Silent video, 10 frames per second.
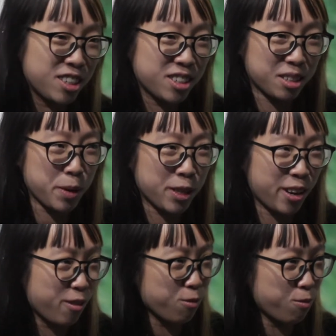It's a bit like
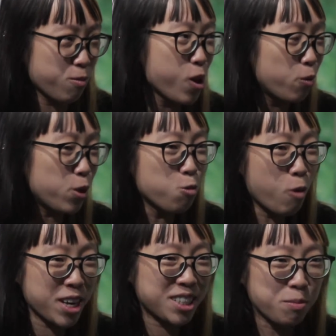when you write
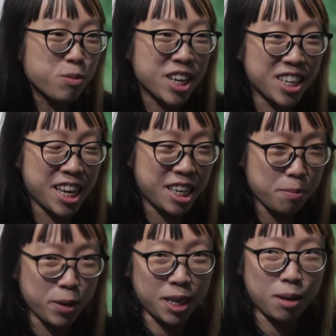something, it actually
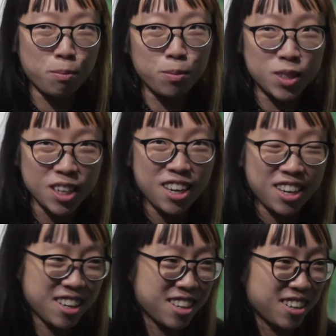becomes
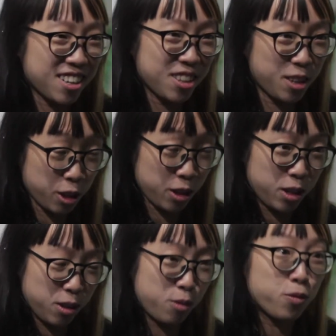the
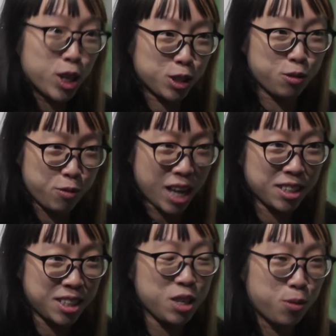version of
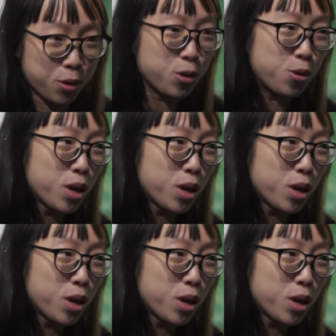reality for you.